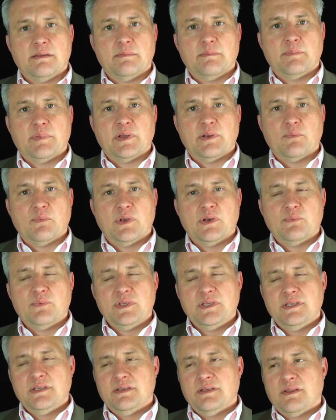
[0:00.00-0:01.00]
But when
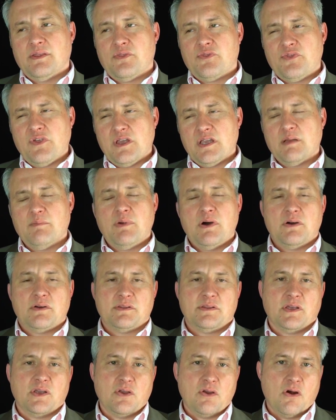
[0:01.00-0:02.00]
we think
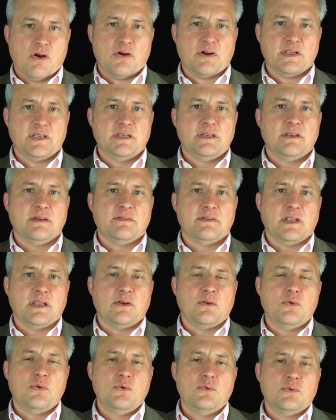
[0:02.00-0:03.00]
about the guardian
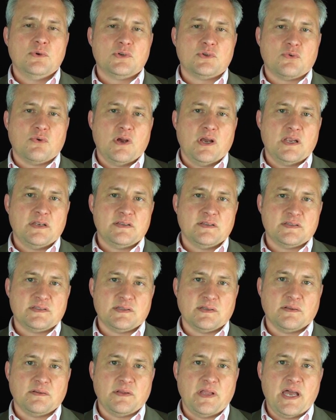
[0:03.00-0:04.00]
and who we're trying to
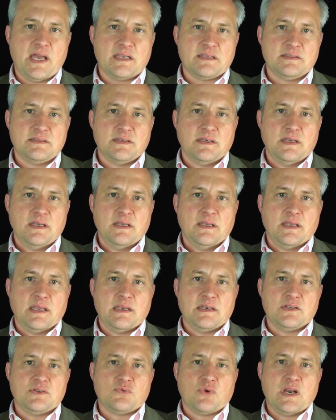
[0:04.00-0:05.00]
select
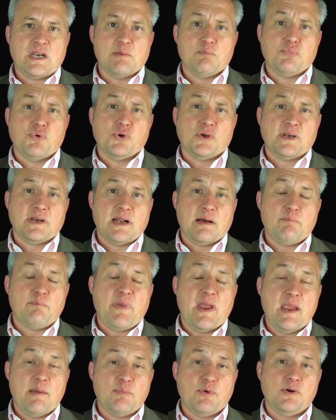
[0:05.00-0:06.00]
and trying to put it on
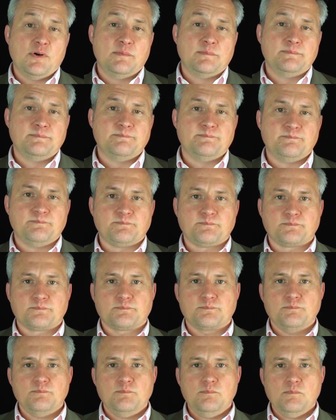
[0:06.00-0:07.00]
paper,
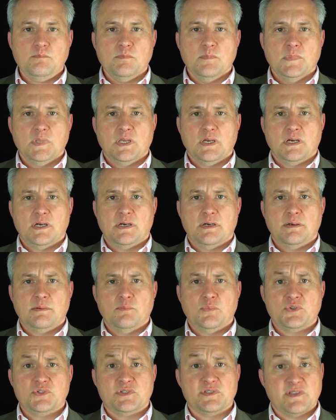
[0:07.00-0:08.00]

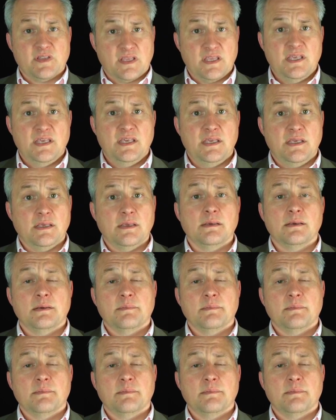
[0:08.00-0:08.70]
which is the key,